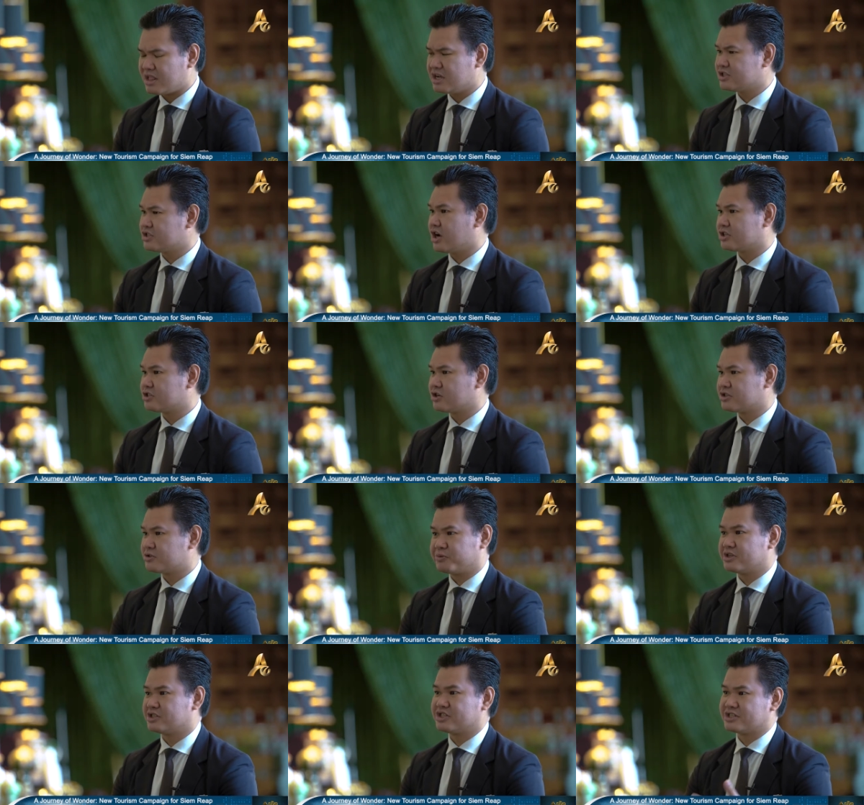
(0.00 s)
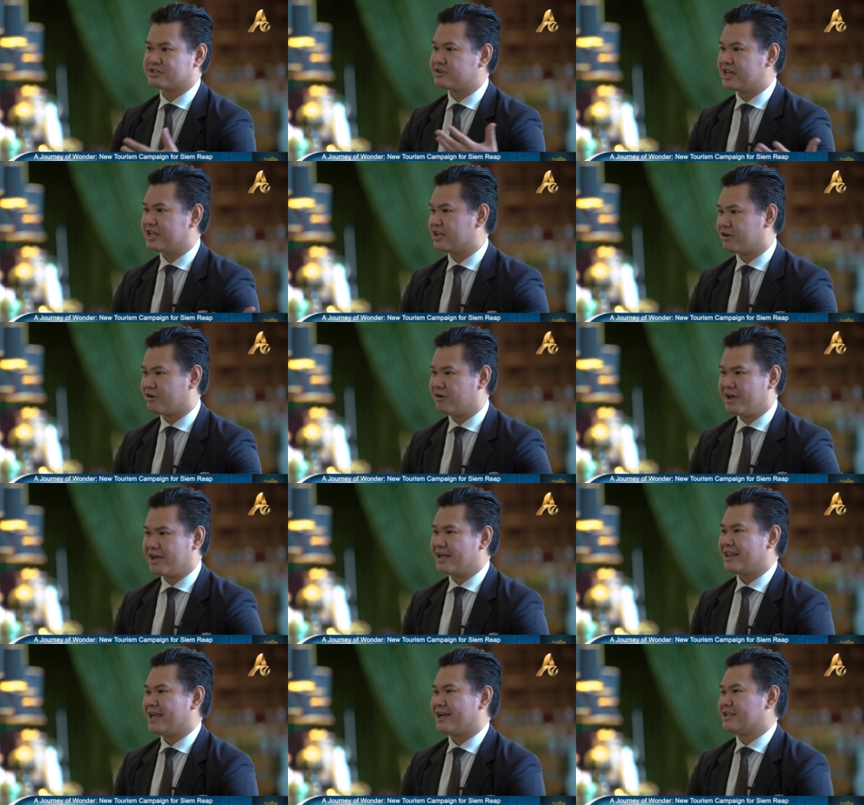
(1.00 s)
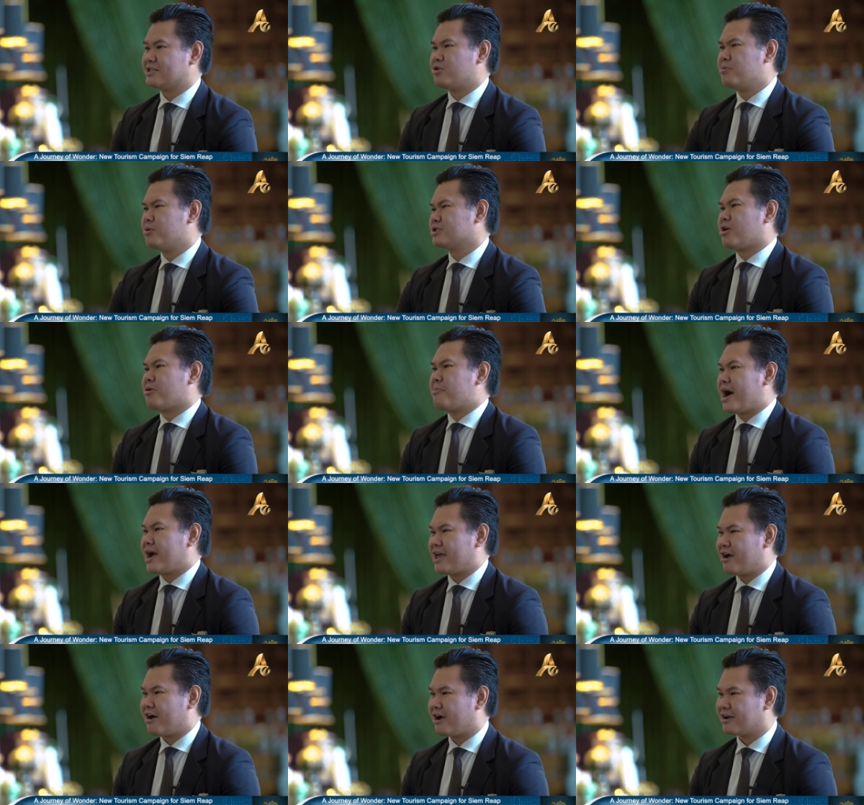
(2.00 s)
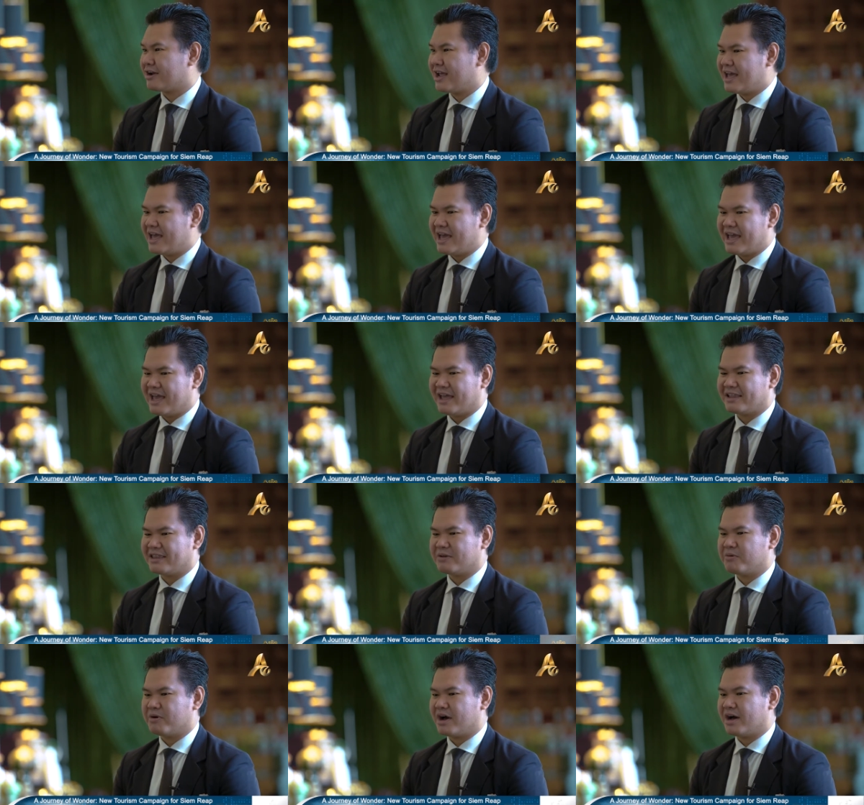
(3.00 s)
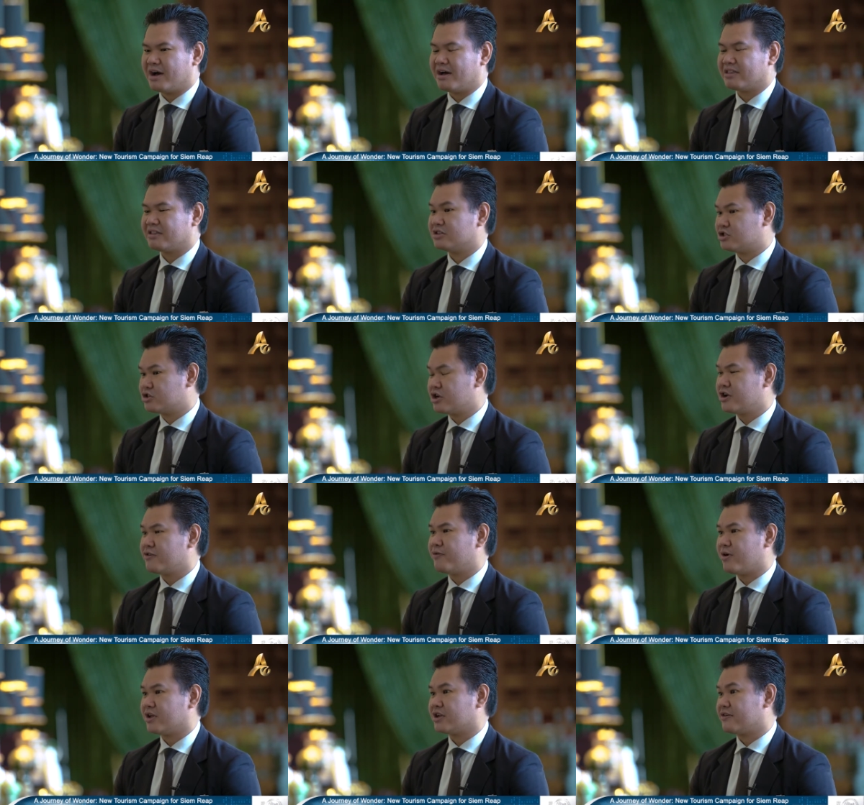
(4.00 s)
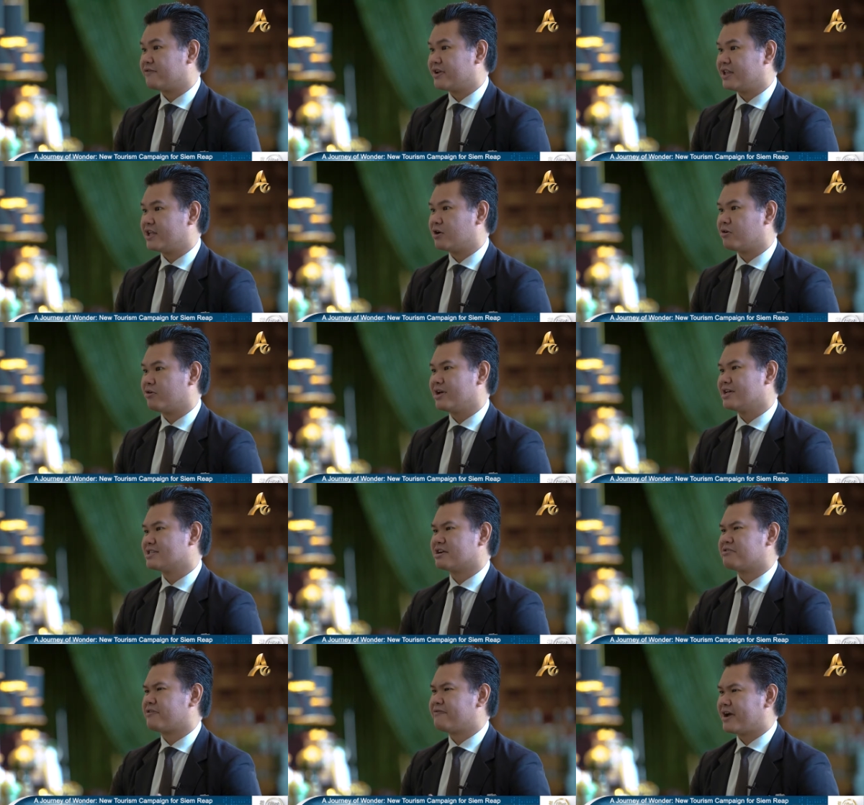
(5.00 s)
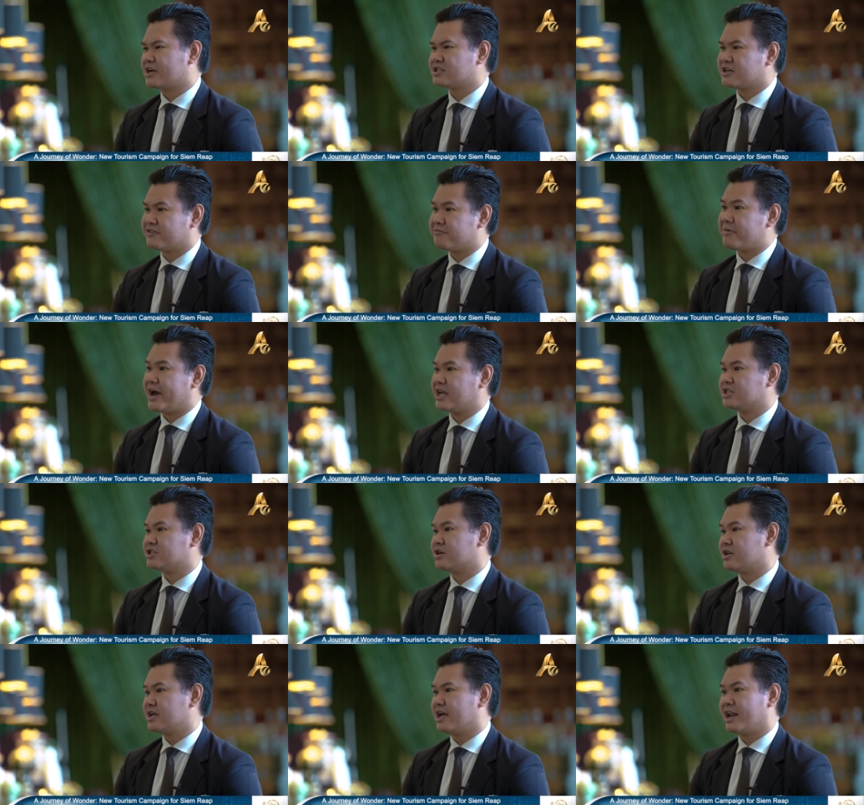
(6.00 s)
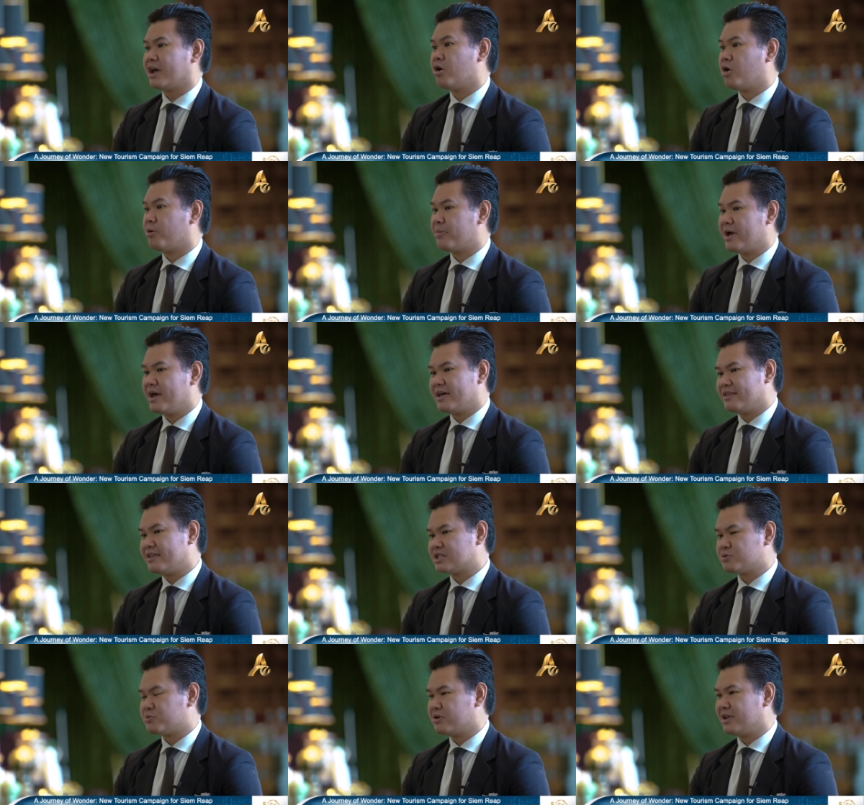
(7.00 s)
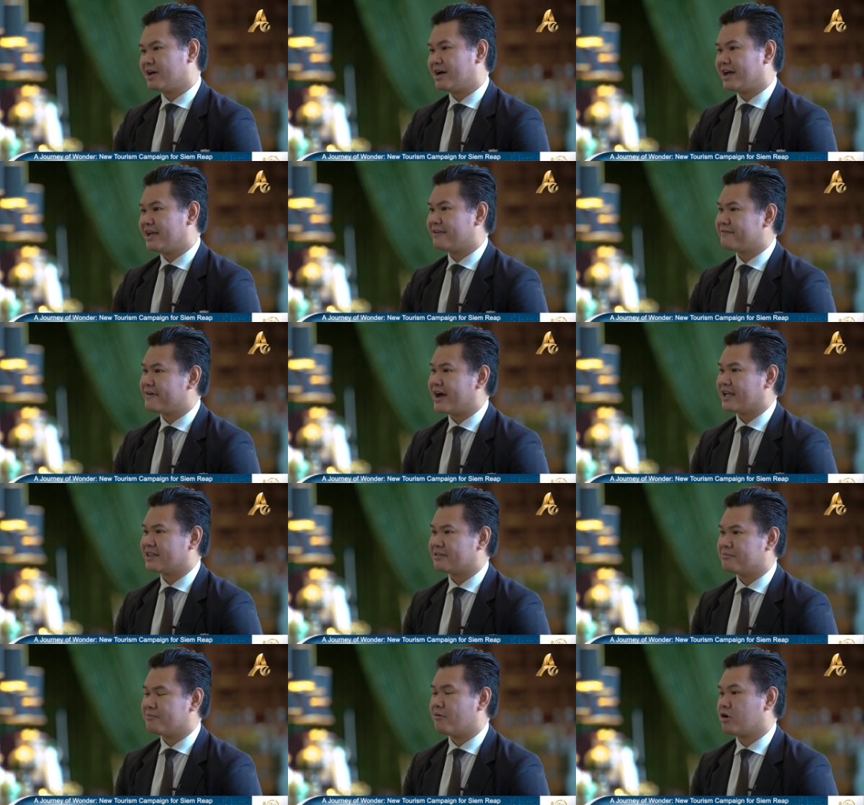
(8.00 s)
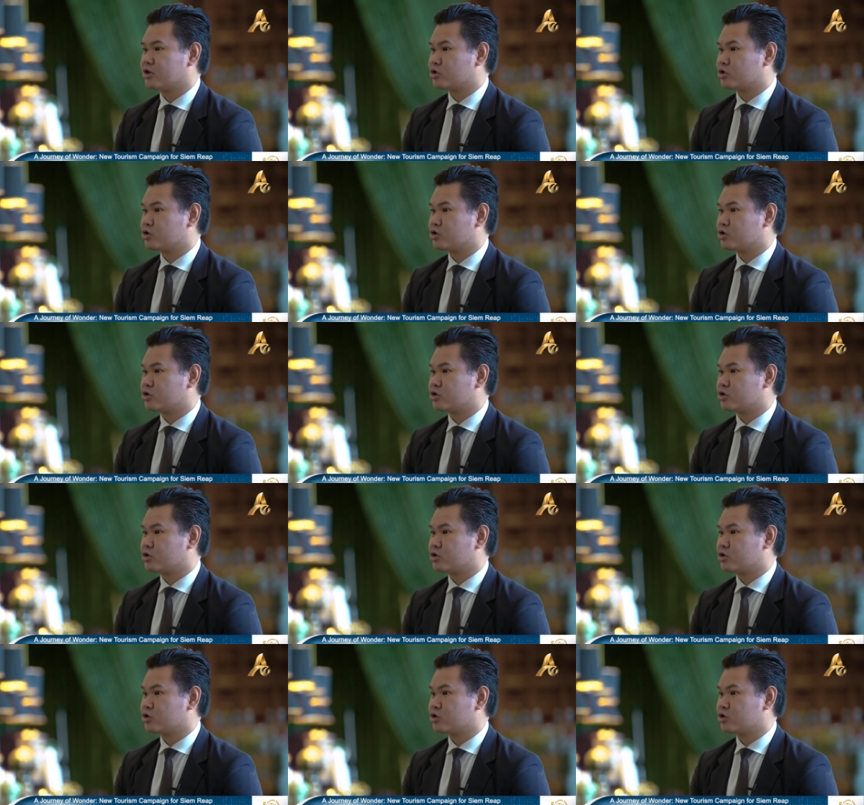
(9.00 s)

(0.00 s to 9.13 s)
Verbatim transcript: structures, which is just really, you know, like it's almost our backyard. And the Journey of Wonder video is a reflection of my journey, and I hope this will invite more